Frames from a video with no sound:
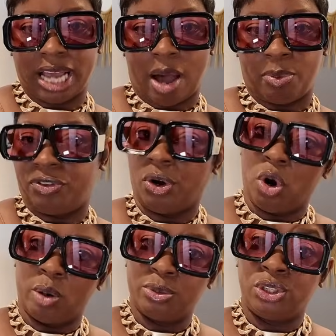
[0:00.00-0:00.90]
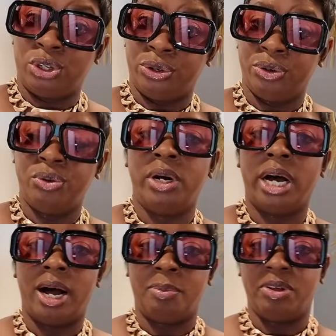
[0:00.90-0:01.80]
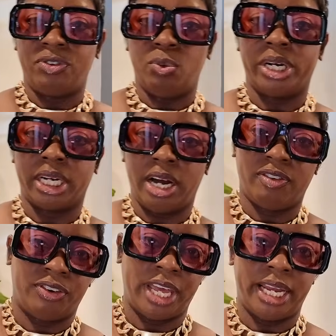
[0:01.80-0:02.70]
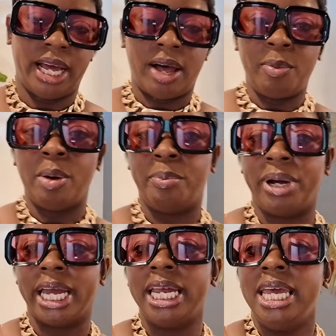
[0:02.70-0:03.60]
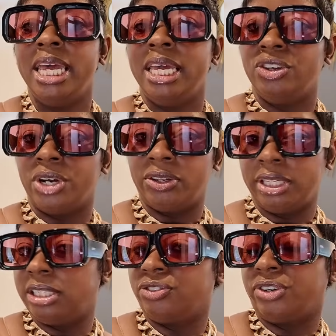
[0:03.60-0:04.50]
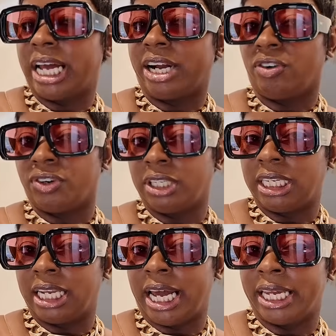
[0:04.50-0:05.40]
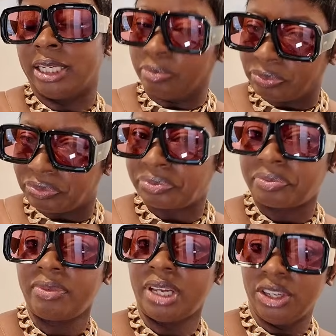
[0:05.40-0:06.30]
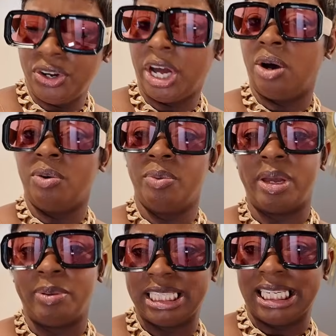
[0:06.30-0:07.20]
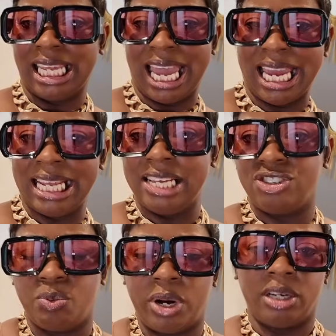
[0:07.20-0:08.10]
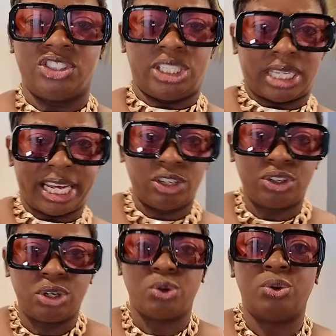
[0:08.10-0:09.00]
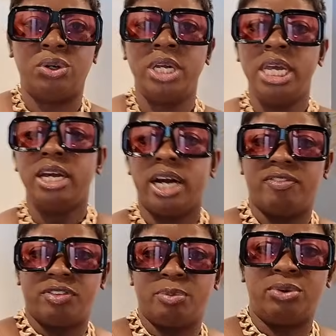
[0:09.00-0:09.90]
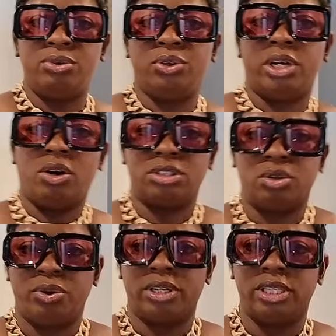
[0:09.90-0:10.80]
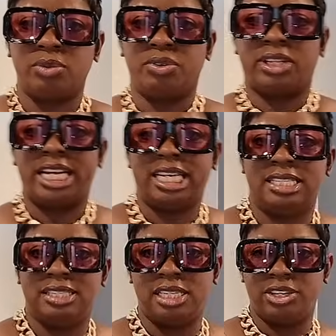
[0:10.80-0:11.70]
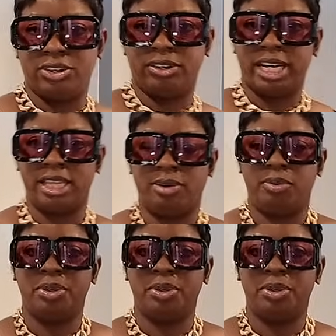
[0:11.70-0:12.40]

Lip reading: top of your arms too, if you want to cover that up. But you know, this is for like a really, like, you know, maybe it's in the 80s, you want to just like look cool, comfortable. You can also wear this with like a sneaker, I think would